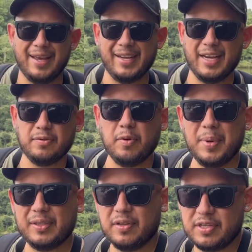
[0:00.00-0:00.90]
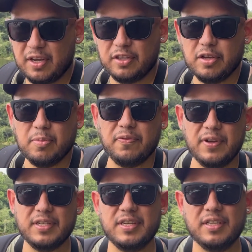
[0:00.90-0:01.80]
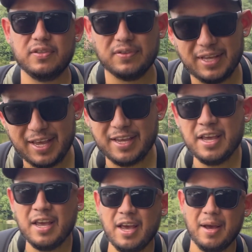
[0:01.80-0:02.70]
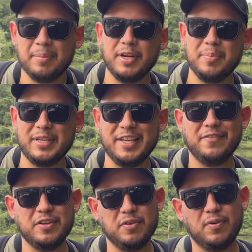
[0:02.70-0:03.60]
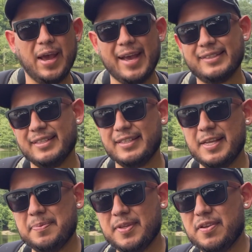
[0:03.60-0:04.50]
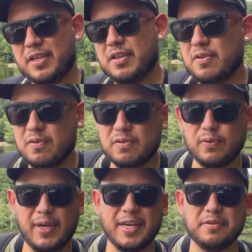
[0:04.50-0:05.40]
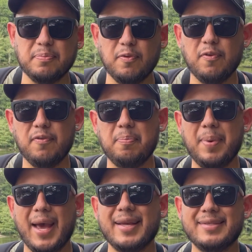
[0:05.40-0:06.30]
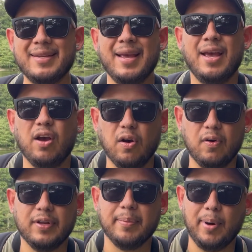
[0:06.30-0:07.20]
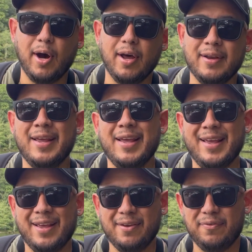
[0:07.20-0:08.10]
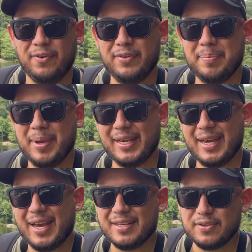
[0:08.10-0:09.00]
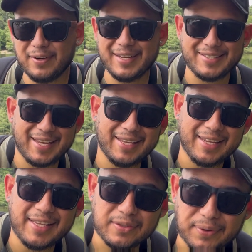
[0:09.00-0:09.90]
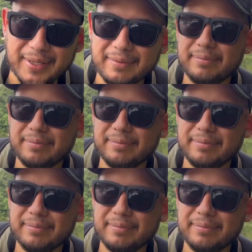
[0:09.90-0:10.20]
Hey guys, welcome back to the channel, djmo Fishing. Today, I'm gonna be giving you hacks and tips that you can use to catch more bass on a pond from the bank, guys. So let's get into it.